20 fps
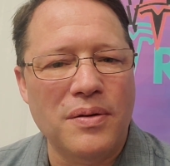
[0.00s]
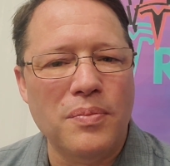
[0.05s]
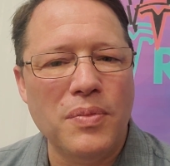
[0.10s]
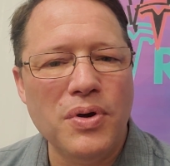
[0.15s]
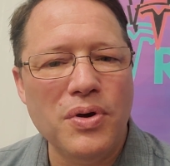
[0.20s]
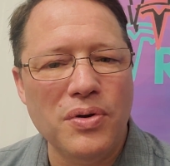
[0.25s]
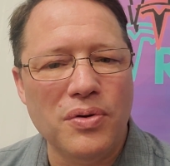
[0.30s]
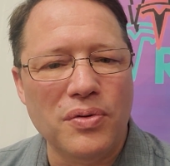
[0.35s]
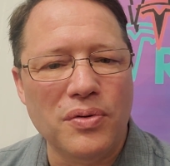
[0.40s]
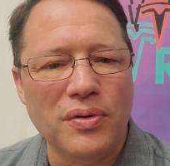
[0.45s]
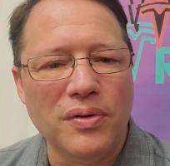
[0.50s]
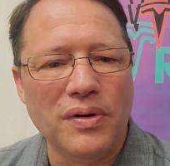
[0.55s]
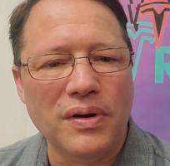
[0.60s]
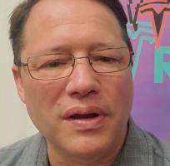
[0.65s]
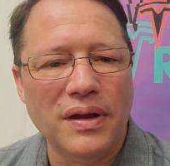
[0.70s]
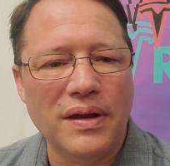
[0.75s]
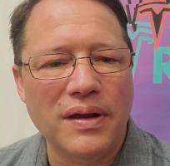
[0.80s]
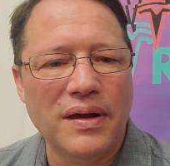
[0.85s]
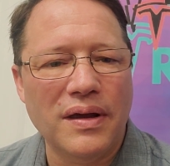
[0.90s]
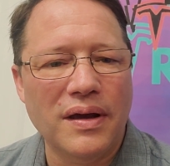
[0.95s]
Moon
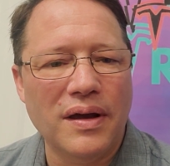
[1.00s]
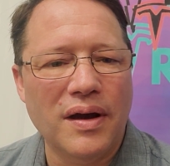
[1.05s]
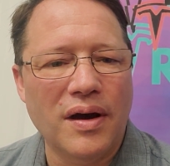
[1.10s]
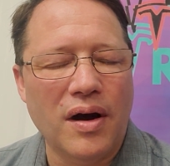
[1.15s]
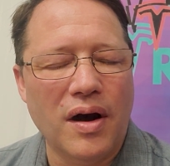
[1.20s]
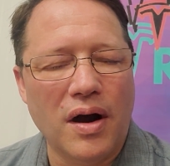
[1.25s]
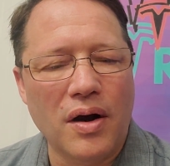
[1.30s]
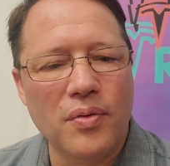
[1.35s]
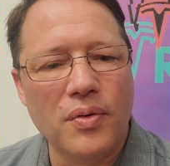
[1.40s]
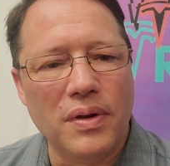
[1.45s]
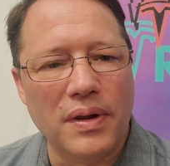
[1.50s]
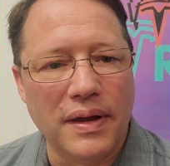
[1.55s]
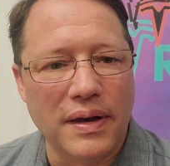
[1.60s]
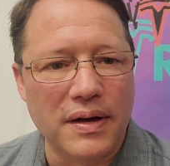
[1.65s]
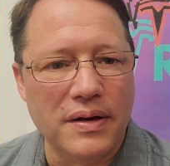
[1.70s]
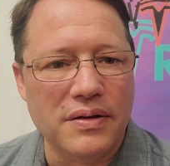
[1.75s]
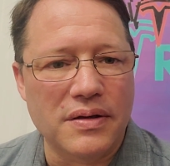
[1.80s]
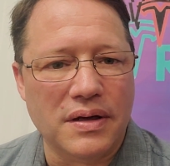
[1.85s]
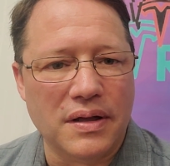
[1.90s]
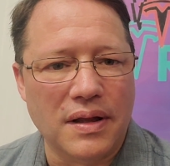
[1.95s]
are
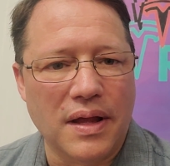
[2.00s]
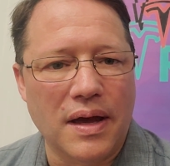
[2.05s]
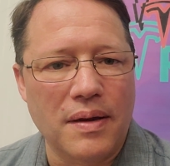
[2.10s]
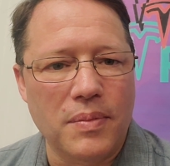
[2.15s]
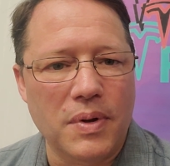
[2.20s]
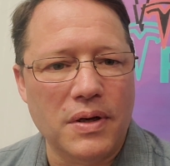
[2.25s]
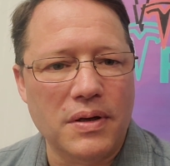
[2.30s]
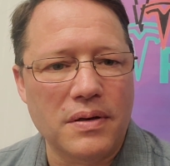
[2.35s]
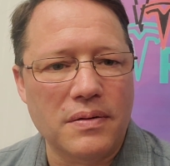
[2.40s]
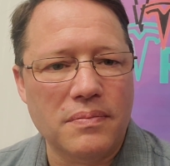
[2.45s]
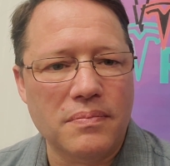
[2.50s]
related to climate